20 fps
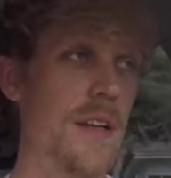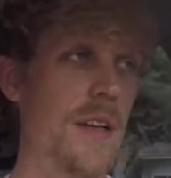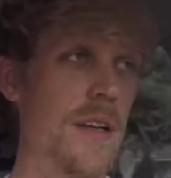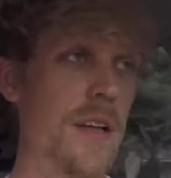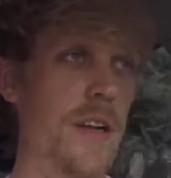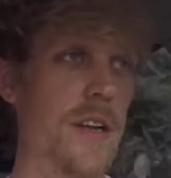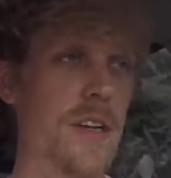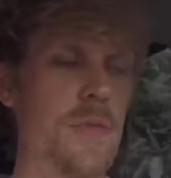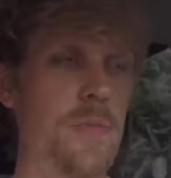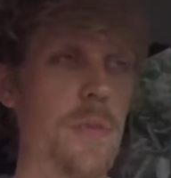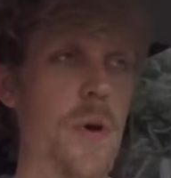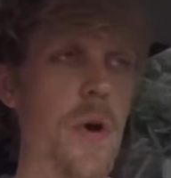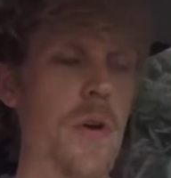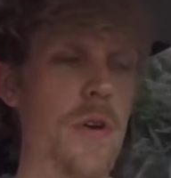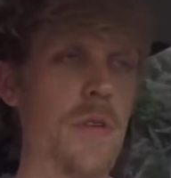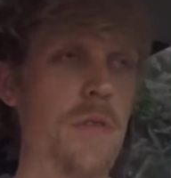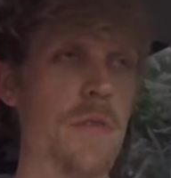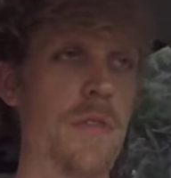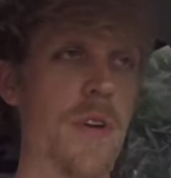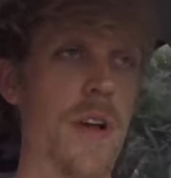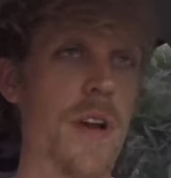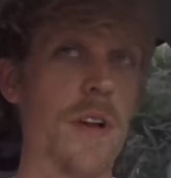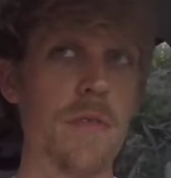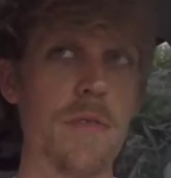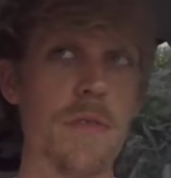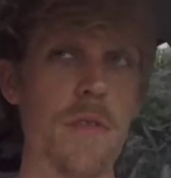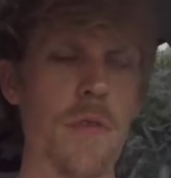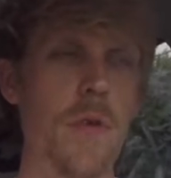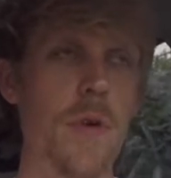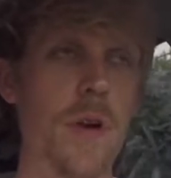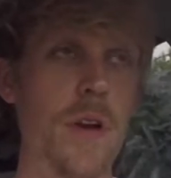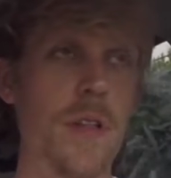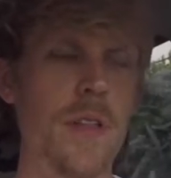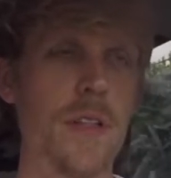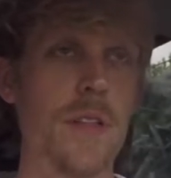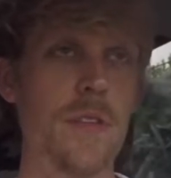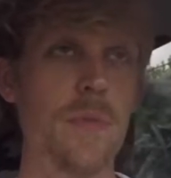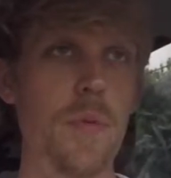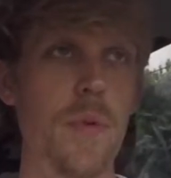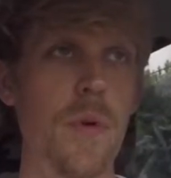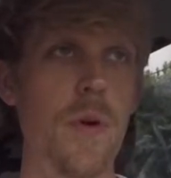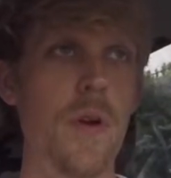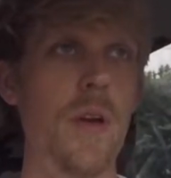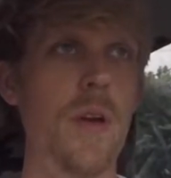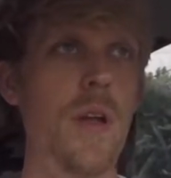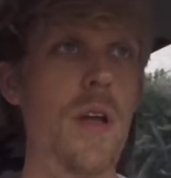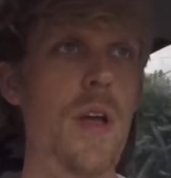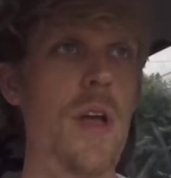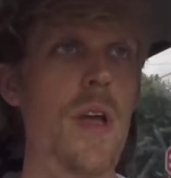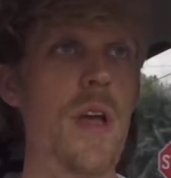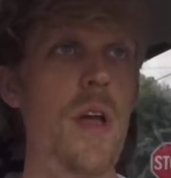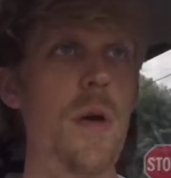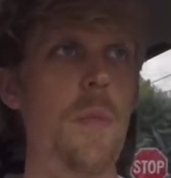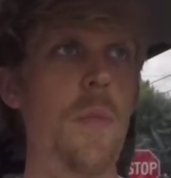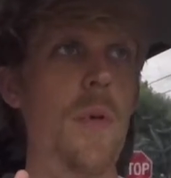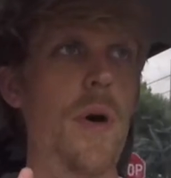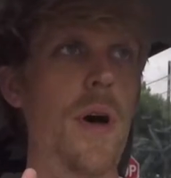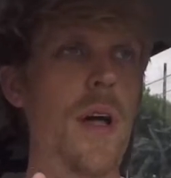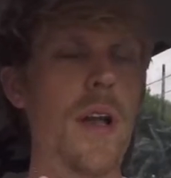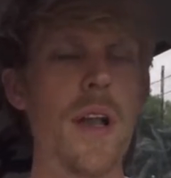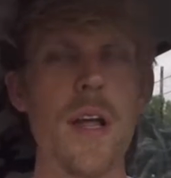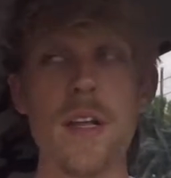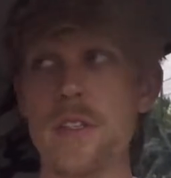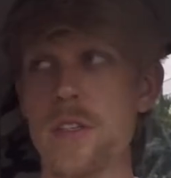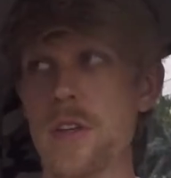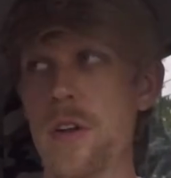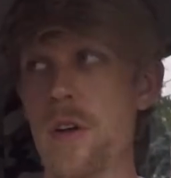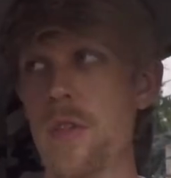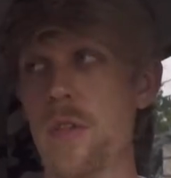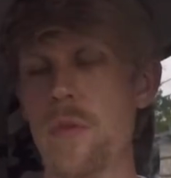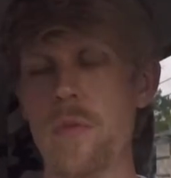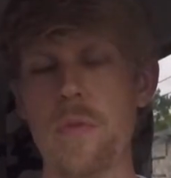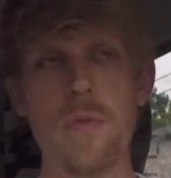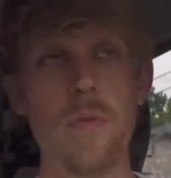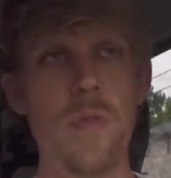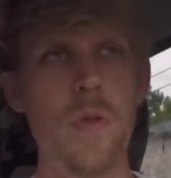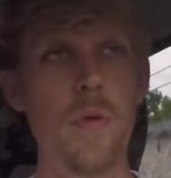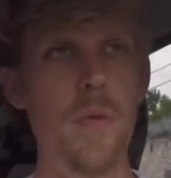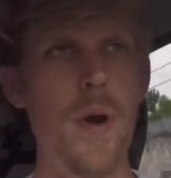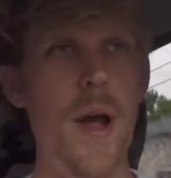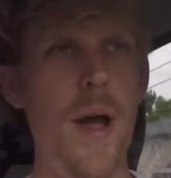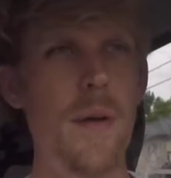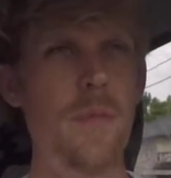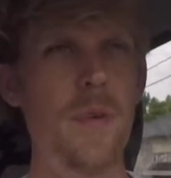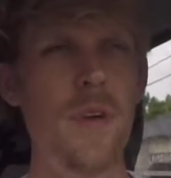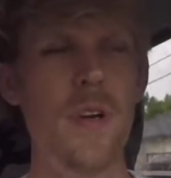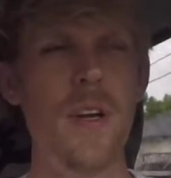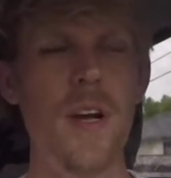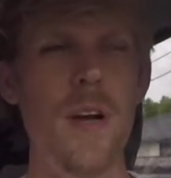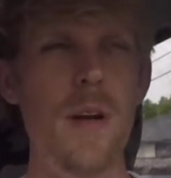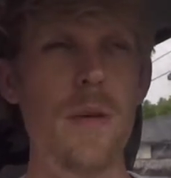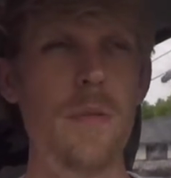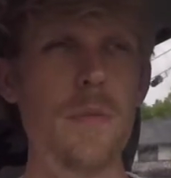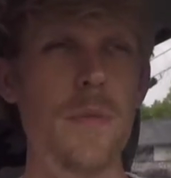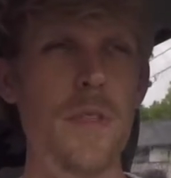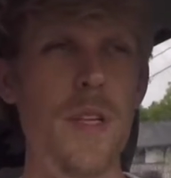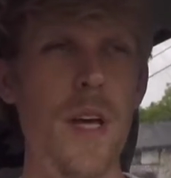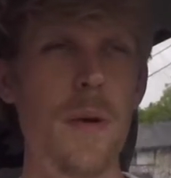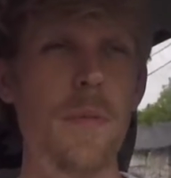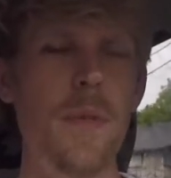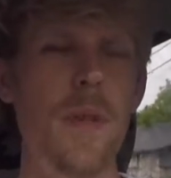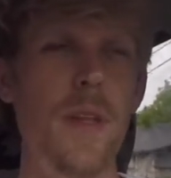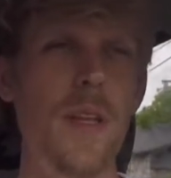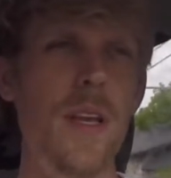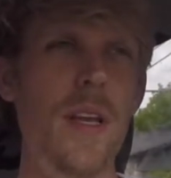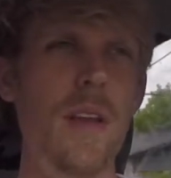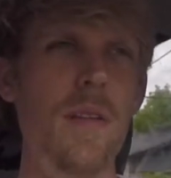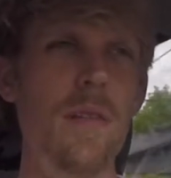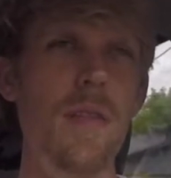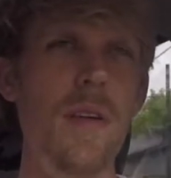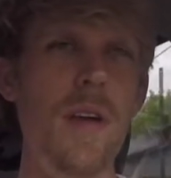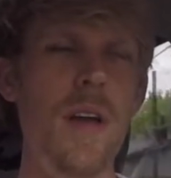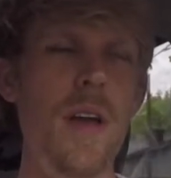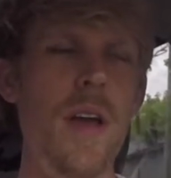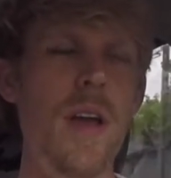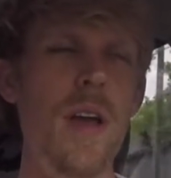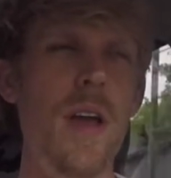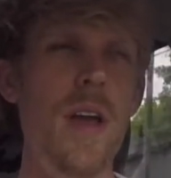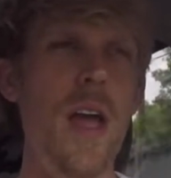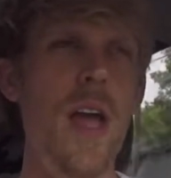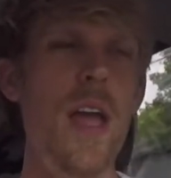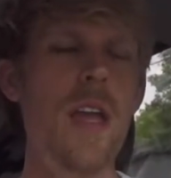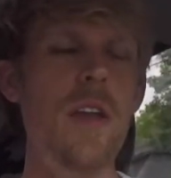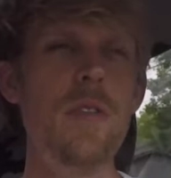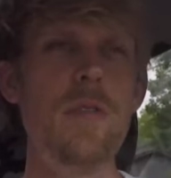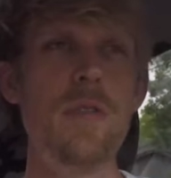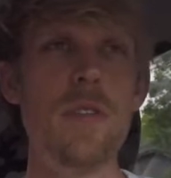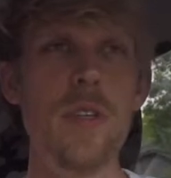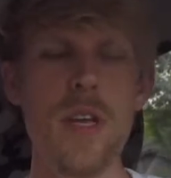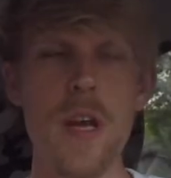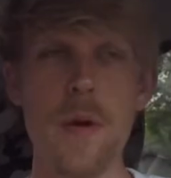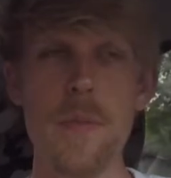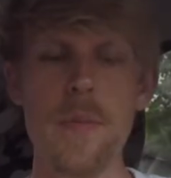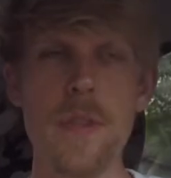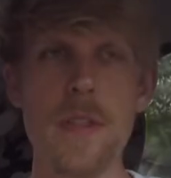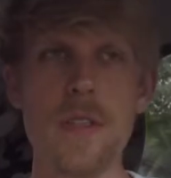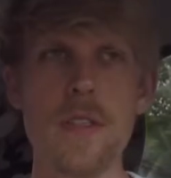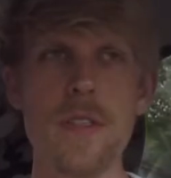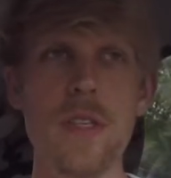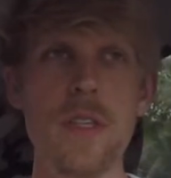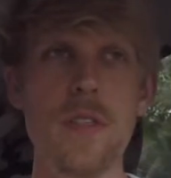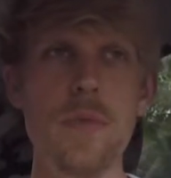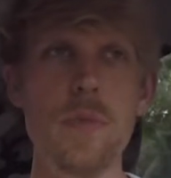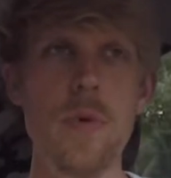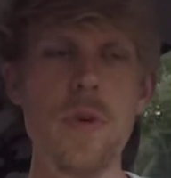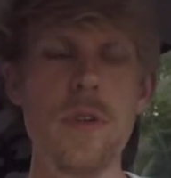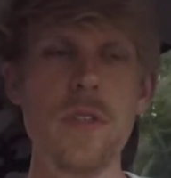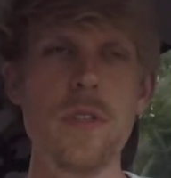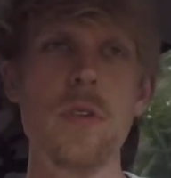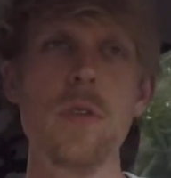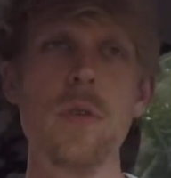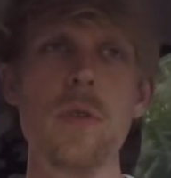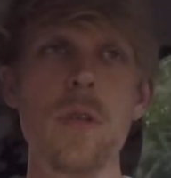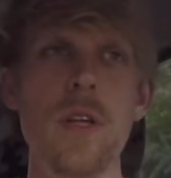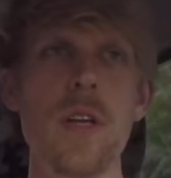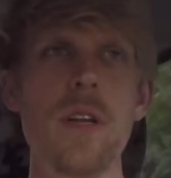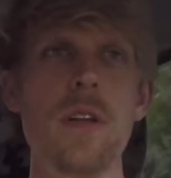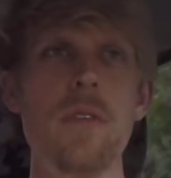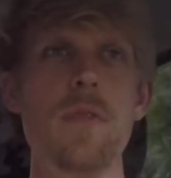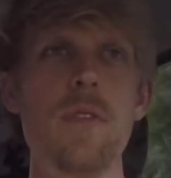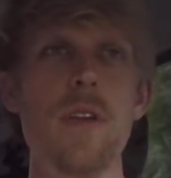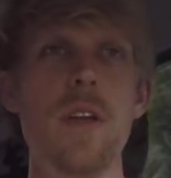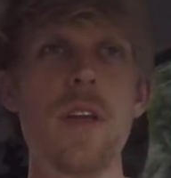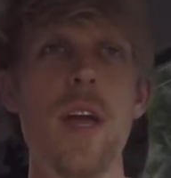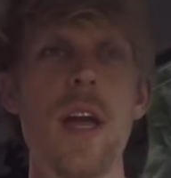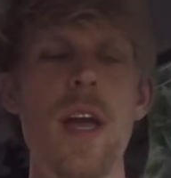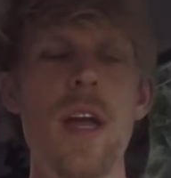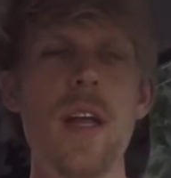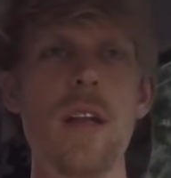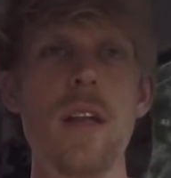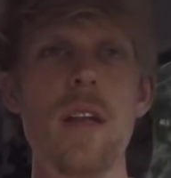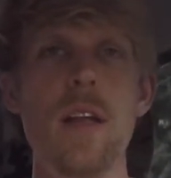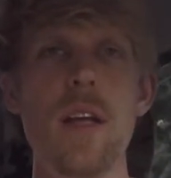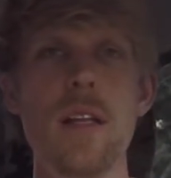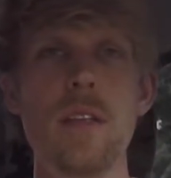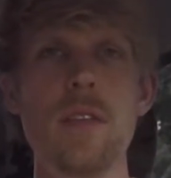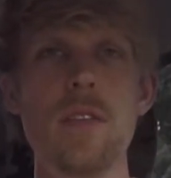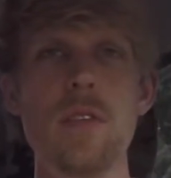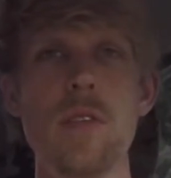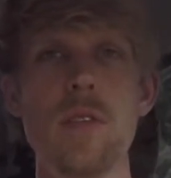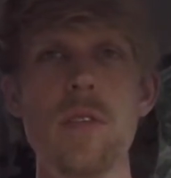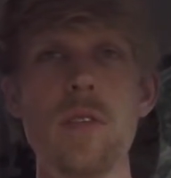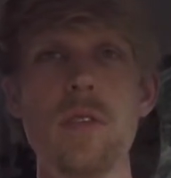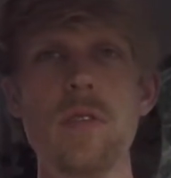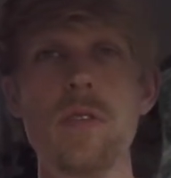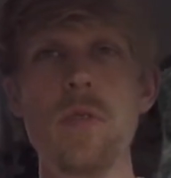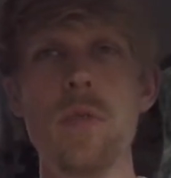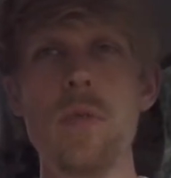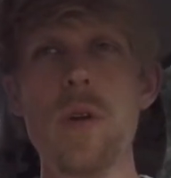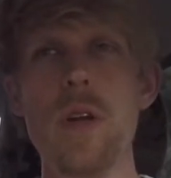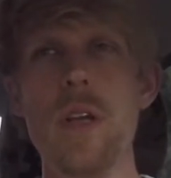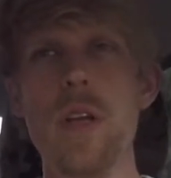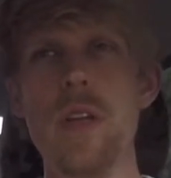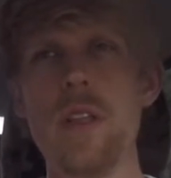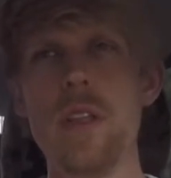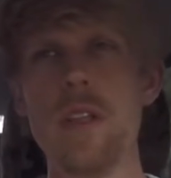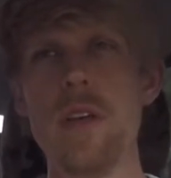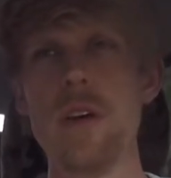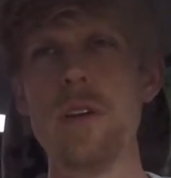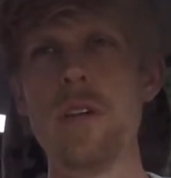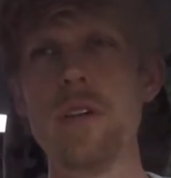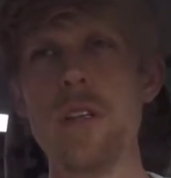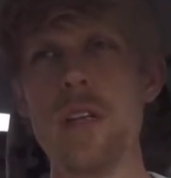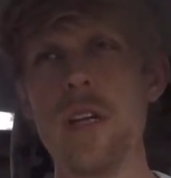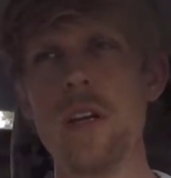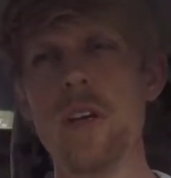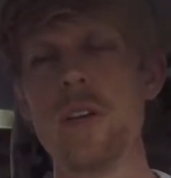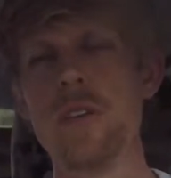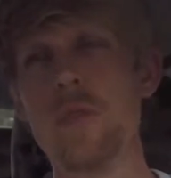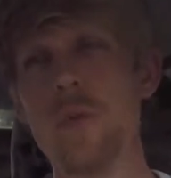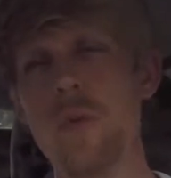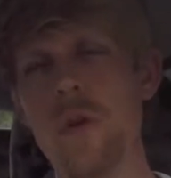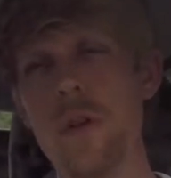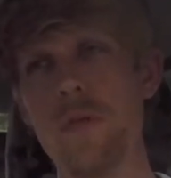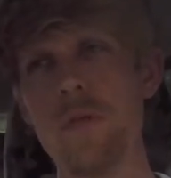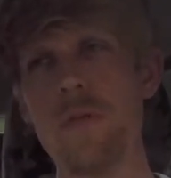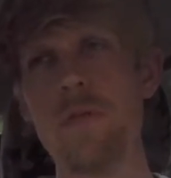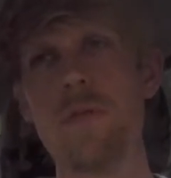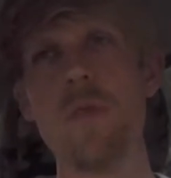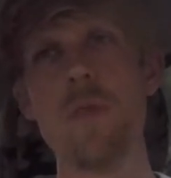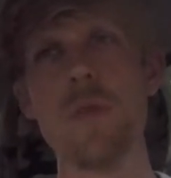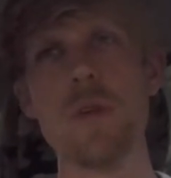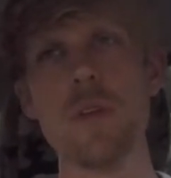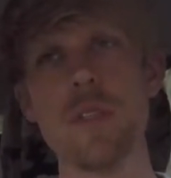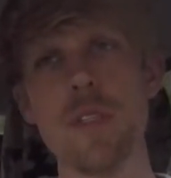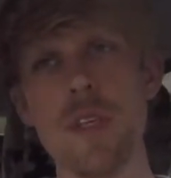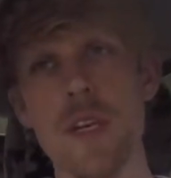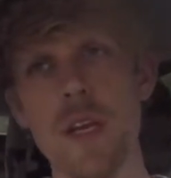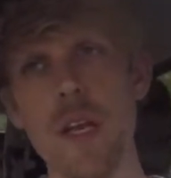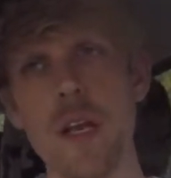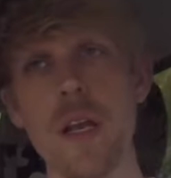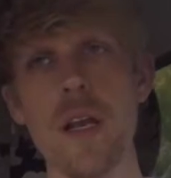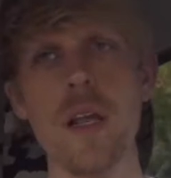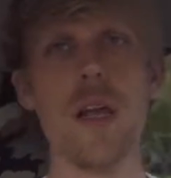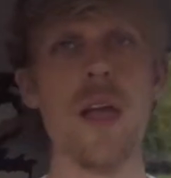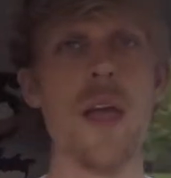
they're just poking fun at Ford at this point. But as you know, the, the Raptor comes, I believe, it used to come in the 6.2 liter V8 until 2013 or 2014,